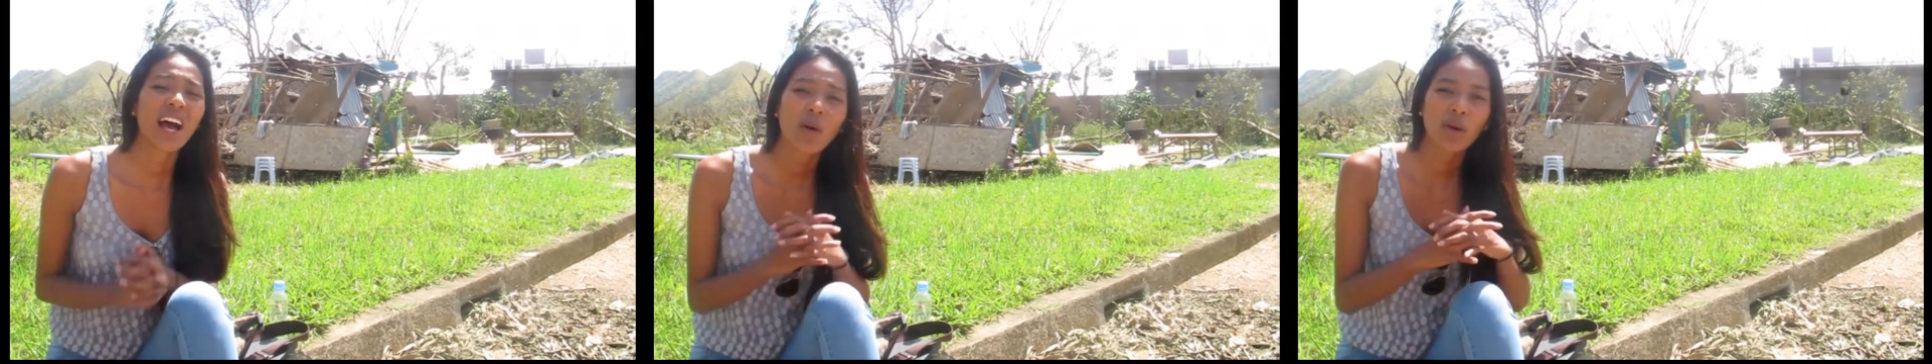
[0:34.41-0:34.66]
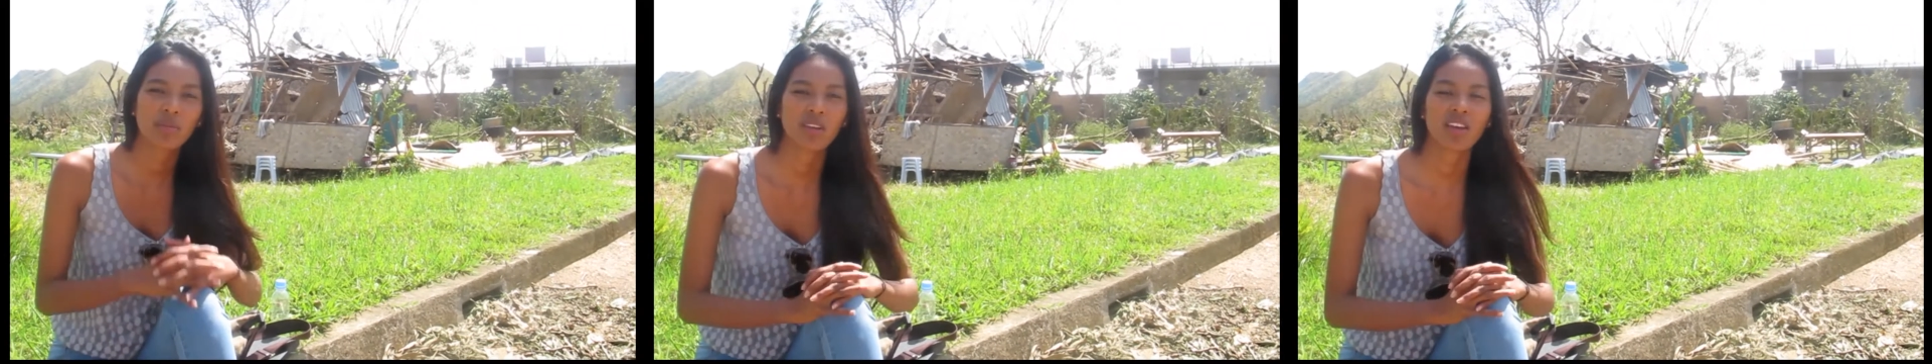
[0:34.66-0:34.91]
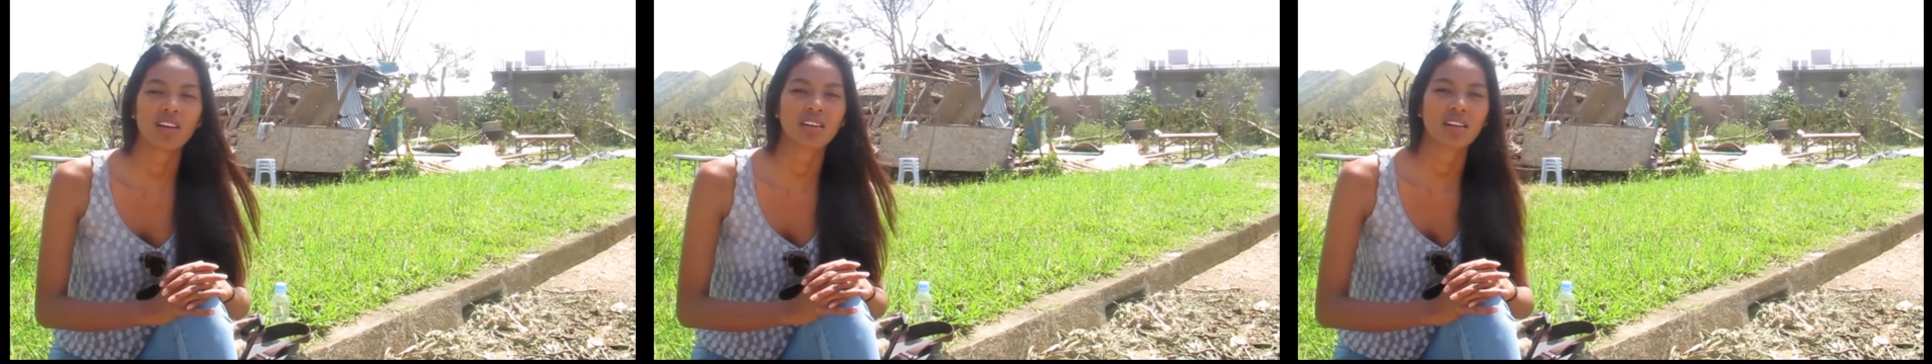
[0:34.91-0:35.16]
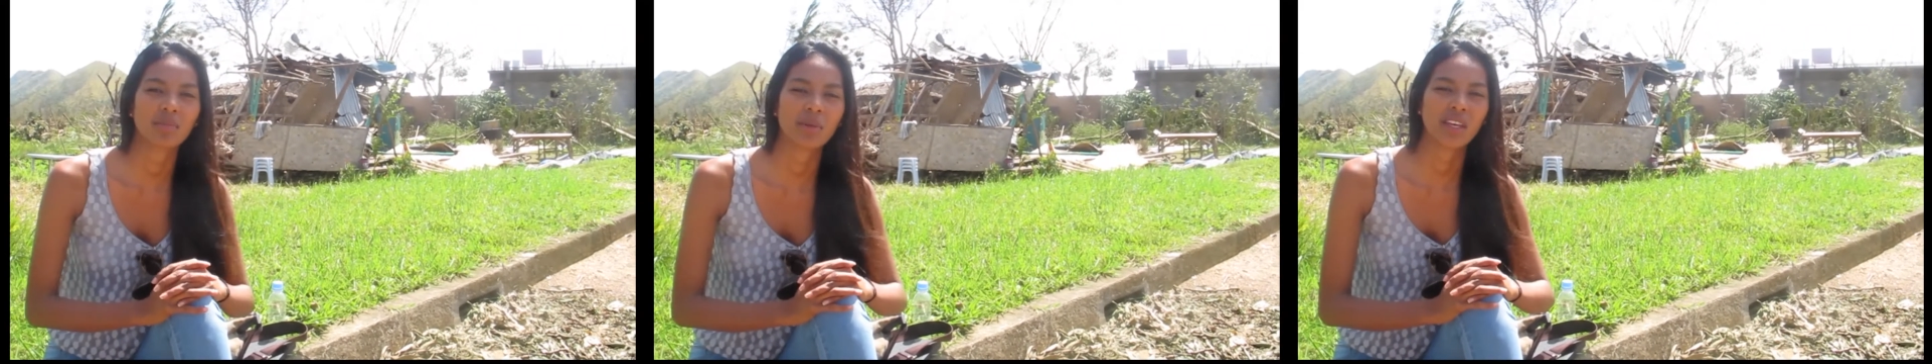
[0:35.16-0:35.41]
now I'm
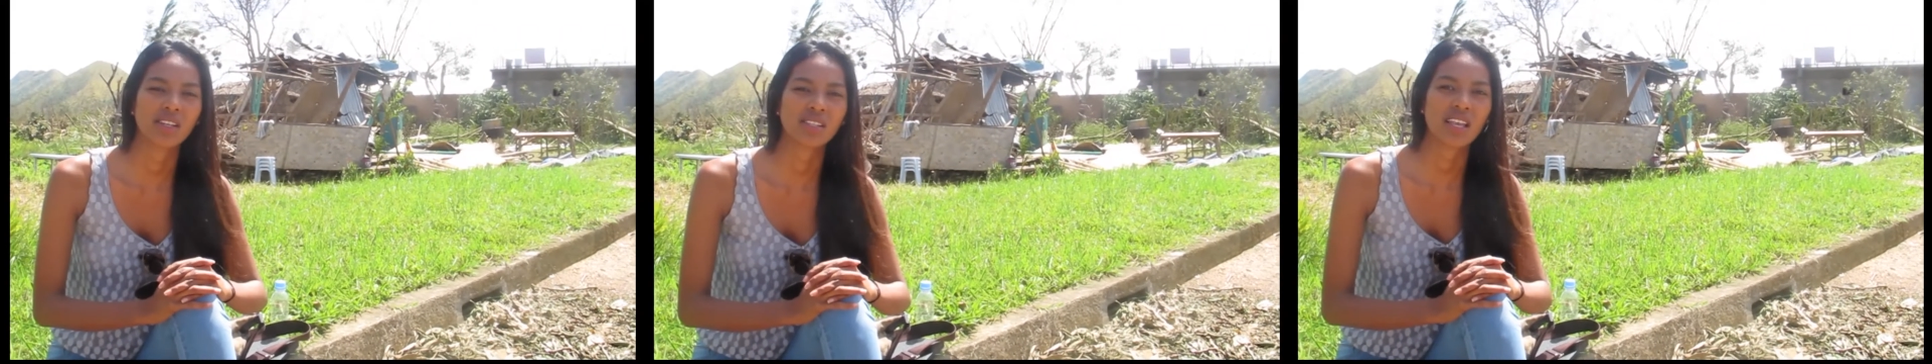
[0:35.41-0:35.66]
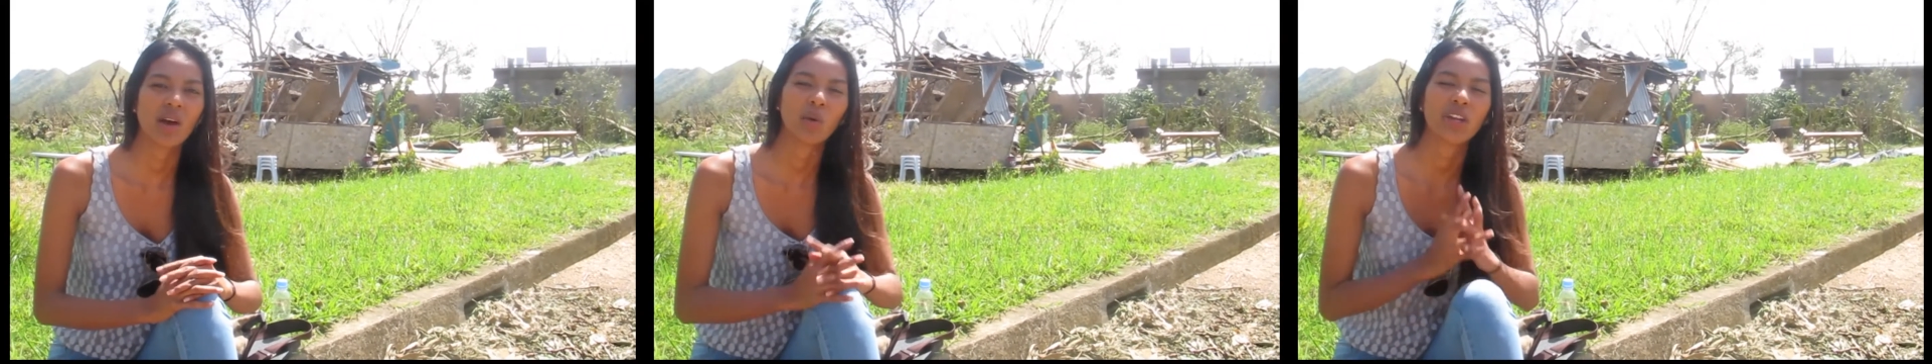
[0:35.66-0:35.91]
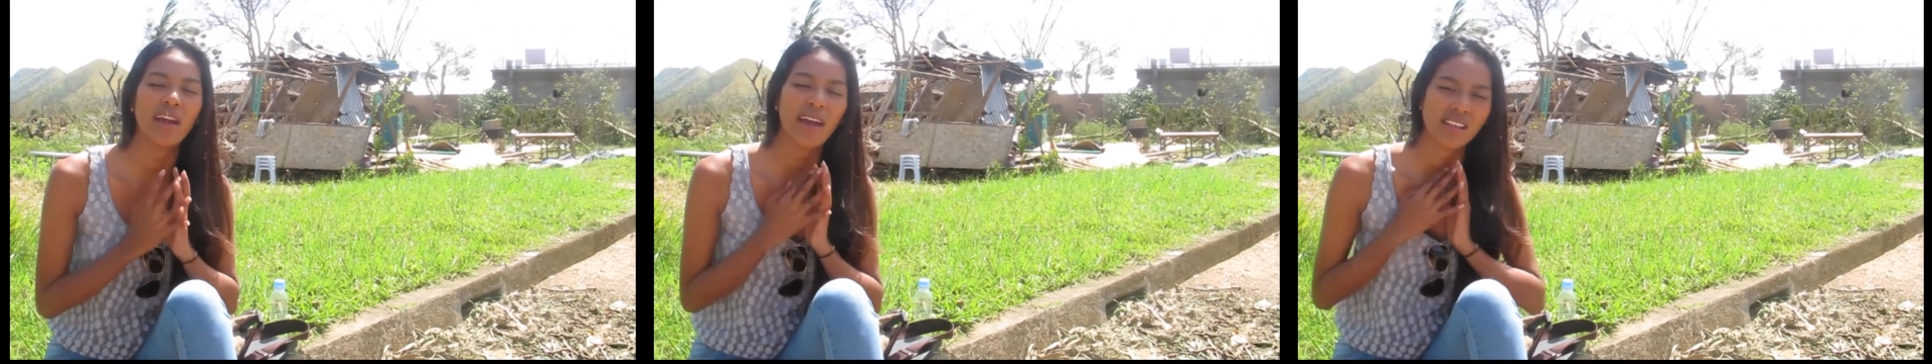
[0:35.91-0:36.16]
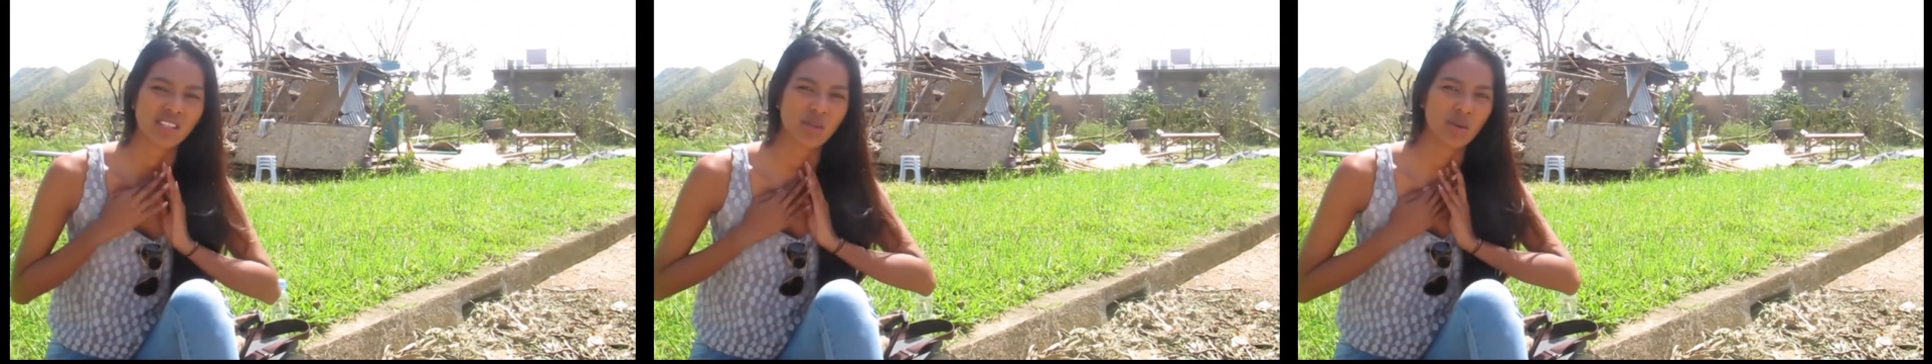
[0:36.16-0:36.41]
here because I want to
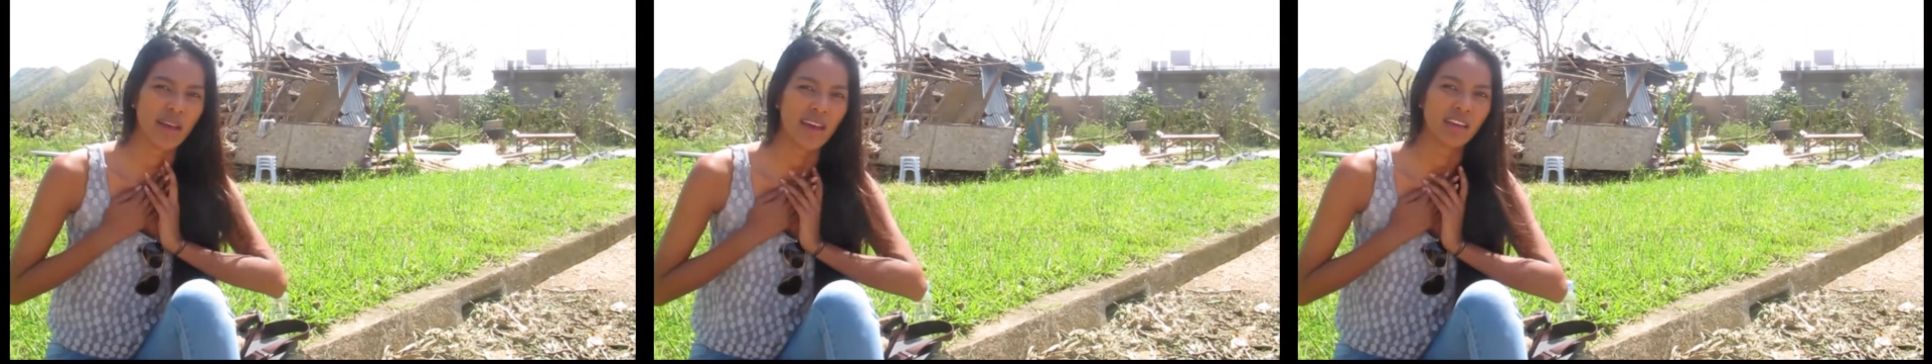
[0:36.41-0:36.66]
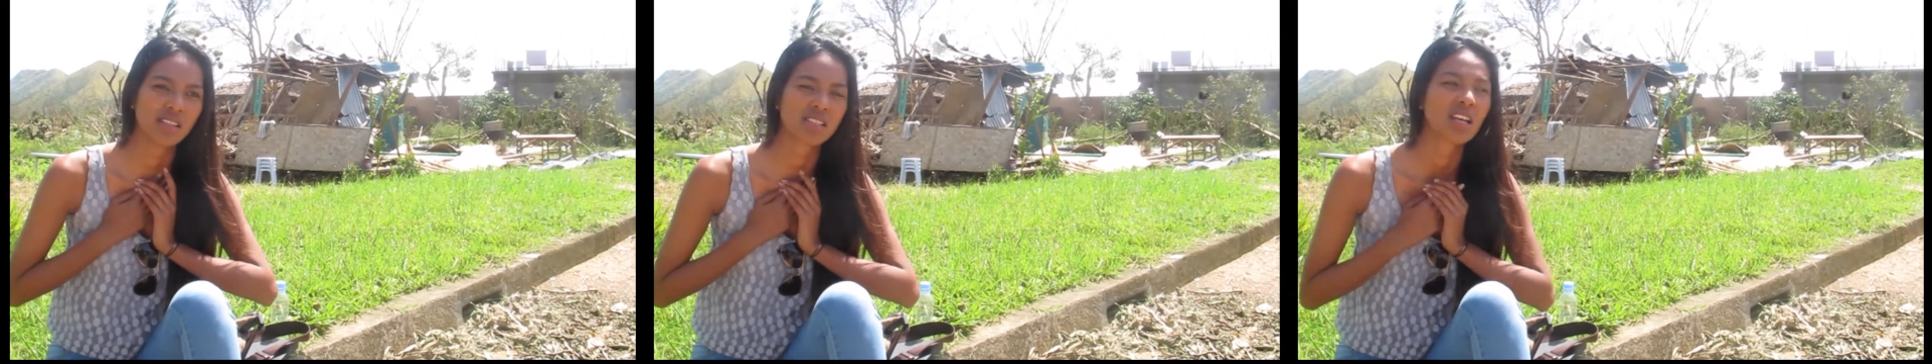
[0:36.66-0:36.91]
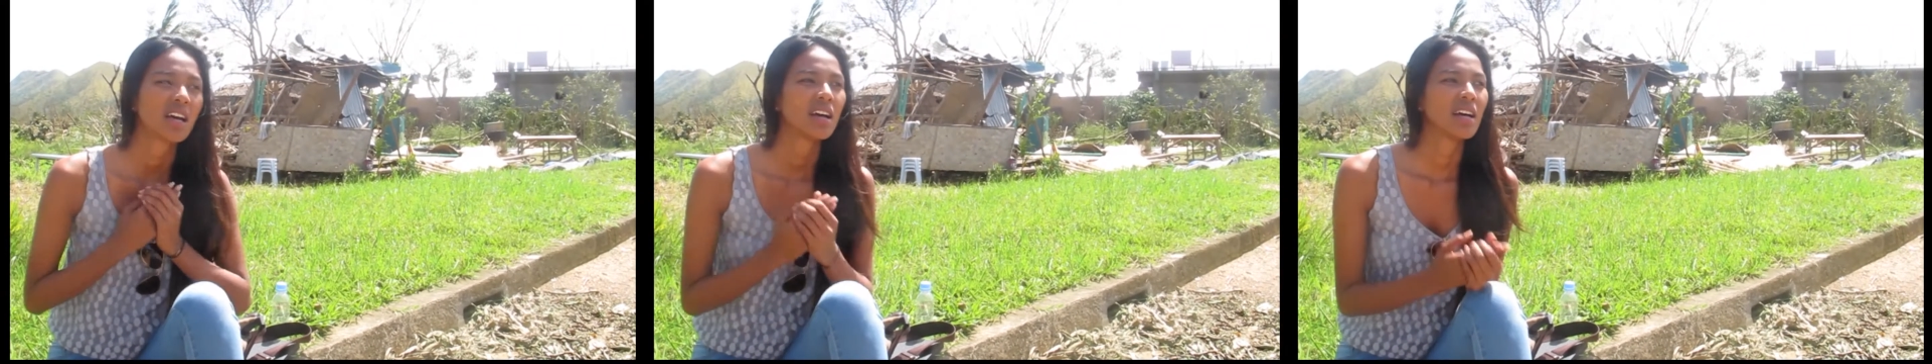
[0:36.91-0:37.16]
ask you guys